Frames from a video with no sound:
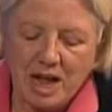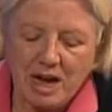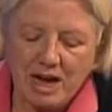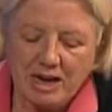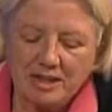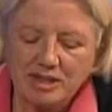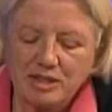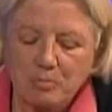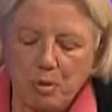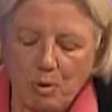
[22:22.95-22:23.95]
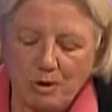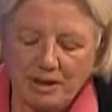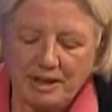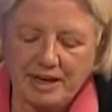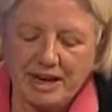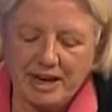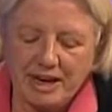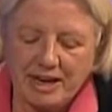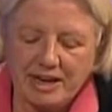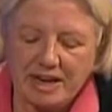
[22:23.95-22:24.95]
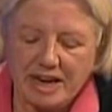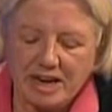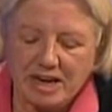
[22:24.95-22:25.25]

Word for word: uh, is supporting a gay